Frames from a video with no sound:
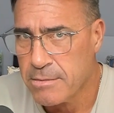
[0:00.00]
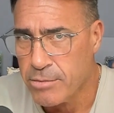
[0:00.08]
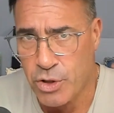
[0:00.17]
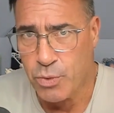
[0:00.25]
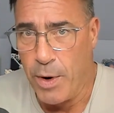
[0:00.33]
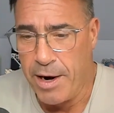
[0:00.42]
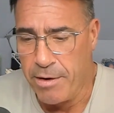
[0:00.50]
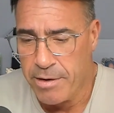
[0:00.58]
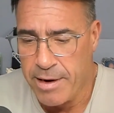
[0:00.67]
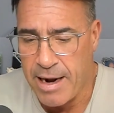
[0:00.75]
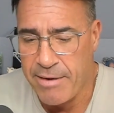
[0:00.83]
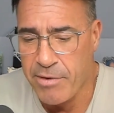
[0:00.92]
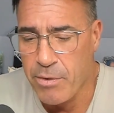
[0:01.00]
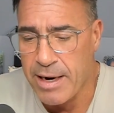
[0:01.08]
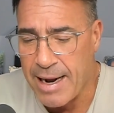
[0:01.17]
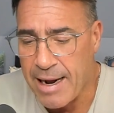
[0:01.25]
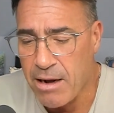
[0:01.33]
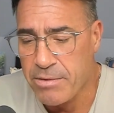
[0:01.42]
this is weird, not
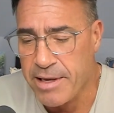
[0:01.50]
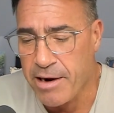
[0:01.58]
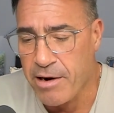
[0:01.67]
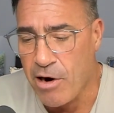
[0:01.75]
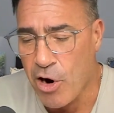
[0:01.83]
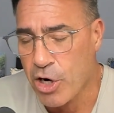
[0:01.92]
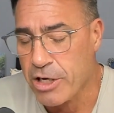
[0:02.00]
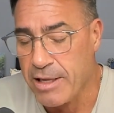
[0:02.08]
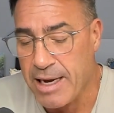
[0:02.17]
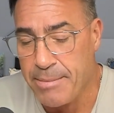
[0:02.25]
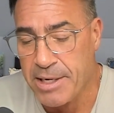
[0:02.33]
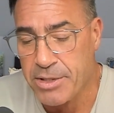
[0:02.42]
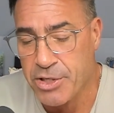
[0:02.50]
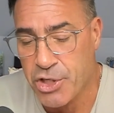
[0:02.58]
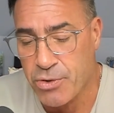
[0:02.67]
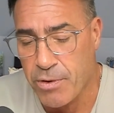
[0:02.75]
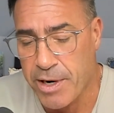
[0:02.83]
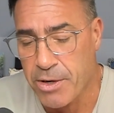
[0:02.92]
everyone out there are climate
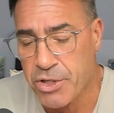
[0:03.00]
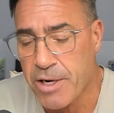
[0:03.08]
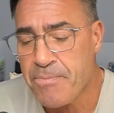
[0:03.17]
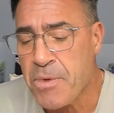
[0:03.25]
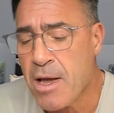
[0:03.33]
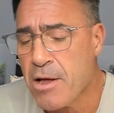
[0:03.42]
destroyers.